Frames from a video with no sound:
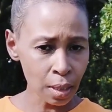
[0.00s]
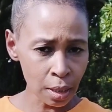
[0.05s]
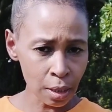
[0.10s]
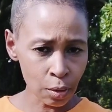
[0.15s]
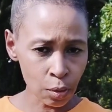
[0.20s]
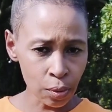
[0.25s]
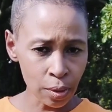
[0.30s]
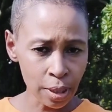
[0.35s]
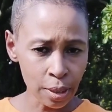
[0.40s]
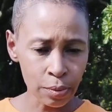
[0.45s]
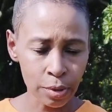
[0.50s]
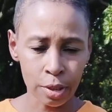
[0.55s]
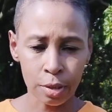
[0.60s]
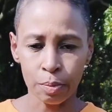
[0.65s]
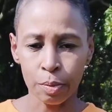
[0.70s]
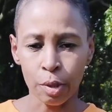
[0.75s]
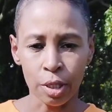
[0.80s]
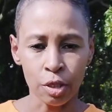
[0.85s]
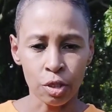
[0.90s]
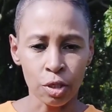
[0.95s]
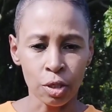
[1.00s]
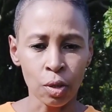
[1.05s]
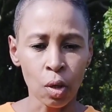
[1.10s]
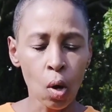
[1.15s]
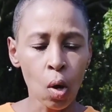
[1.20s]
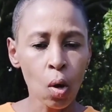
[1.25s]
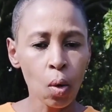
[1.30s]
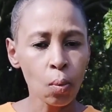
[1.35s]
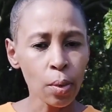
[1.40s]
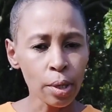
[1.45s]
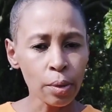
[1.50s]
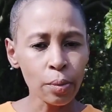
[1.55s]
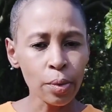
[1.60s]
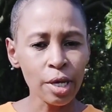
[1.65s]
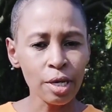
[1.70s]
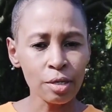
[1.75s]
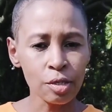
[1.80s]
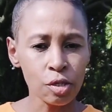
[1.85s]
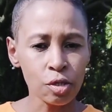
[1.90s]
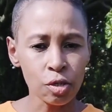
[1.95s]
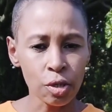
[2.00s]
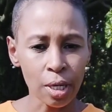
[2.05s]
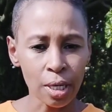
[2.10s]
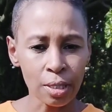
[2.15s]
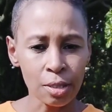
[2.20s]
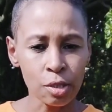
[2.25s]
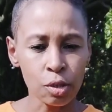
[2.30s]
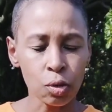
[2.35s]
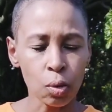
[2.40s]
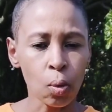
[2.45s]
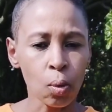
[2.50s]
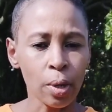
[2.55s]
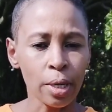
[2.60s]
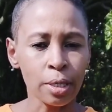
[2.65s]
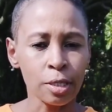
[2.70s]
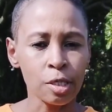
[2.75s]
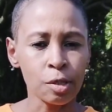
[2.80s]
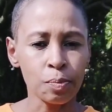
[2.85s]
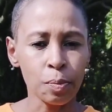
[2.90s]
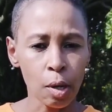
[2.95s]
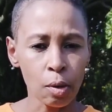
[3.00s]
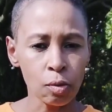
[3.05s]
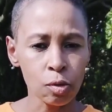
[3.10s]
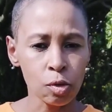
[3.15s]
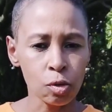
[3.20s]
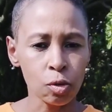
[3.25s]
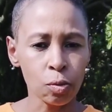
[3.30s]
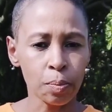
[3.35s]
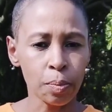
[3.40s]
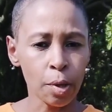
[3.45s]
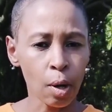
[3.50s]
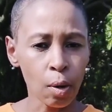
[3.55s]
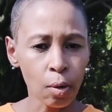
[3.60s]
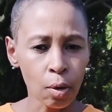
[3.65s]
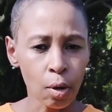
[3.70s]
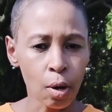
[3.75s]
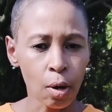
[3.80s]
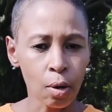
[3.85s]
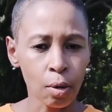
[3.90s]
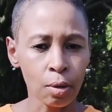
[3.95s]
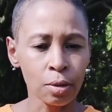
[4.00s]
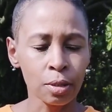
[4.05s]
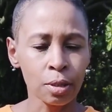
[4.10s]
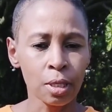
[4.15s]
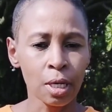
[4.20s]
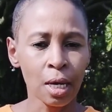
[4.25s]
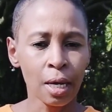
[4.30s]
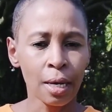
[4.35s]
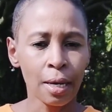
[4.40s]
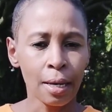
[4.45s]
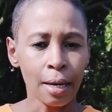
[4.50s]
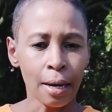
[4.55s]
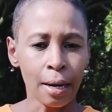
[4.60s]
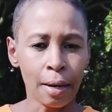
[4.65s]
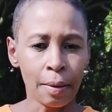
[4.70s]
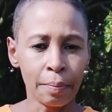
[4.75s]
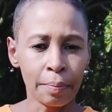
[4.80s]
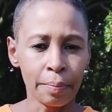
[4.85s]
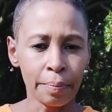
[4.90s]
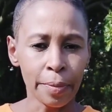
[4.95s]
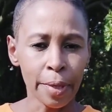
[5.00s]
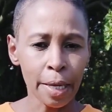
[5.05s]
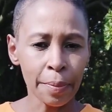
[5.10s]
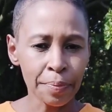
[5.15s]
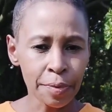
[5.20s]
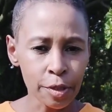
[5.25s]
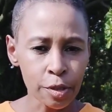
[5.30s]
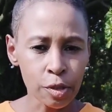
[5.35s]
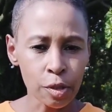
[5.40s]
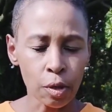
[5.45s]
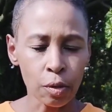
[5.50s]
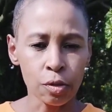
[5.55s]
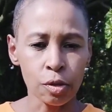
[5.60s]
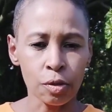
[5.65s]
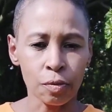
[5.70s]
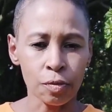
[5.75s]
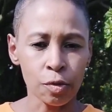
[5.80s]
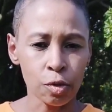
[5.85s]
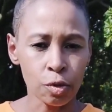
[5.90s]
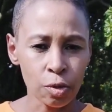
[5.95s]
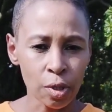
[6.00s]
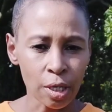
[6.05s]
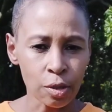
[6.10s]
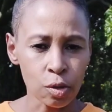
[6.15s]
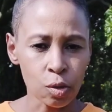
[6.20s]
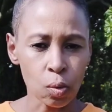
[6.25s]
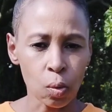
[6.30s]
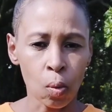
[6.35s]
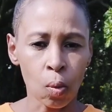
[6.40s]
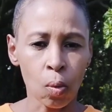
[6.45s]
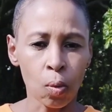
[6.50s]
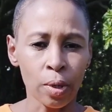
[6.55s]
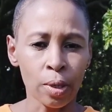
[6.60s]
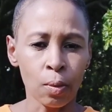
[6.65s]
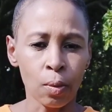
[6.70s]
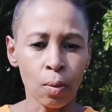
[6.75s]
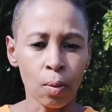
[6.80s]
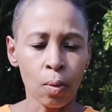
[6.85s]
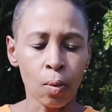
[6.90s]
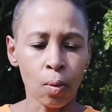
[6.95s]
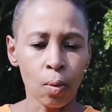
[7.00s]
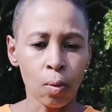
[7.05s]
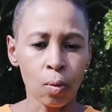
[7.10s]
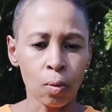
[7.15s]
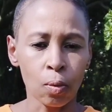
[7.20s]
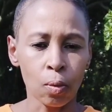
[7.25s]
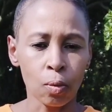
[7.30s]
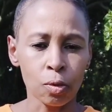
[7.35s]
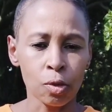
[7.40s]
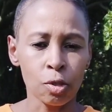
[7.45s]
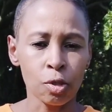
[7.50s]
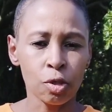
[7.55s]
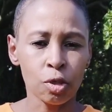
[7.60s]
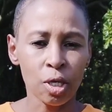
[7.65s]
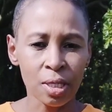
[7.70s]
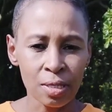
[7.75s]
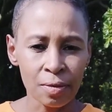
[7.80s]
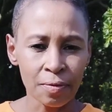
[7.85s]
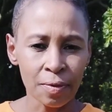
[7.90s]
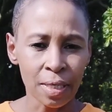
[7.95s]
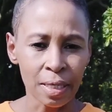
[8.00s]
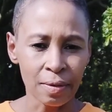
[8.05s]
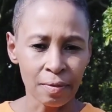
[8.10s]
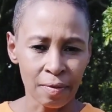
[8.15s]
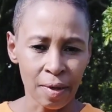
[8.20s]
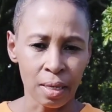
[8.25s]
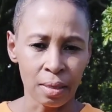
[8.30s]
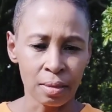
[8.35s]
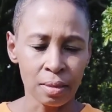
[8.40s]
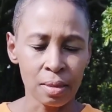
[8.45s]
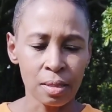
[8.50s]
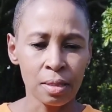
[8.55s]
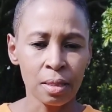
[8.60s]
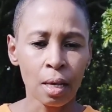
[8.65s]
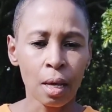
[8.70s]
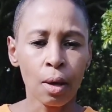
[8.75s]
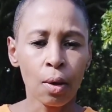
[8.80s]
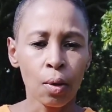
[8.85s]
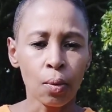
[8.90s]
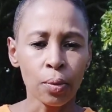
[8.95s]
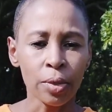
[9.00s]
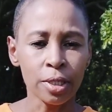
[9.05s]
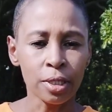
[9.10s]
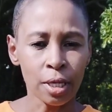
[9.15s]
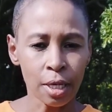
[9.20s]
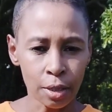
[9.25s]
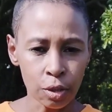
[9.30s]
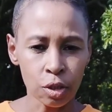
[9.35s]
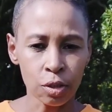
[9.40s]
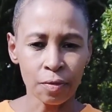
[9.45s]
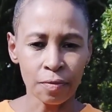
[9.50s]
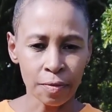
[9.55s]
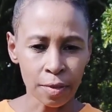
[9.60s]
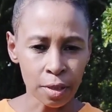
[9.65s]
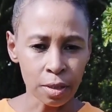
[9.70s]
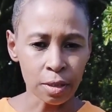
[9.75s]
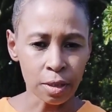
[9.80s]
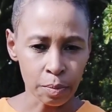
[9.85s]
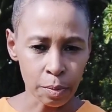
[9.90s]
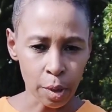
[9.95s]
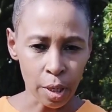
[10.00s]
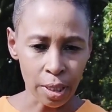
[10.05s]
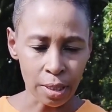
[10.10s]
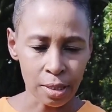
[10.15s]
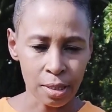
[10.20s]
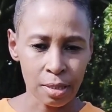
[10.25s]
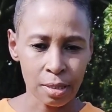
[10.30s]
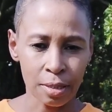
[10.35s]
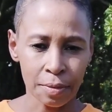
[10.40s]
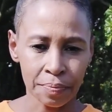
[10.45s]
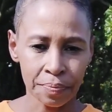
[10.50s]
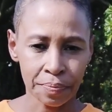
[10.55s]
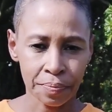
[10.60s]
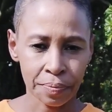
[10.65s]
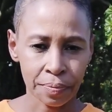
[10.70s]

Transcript: Equally with depression, when we are stressed or exposed to prolonged episodes of stress or stressful events, we tend to feel depressed.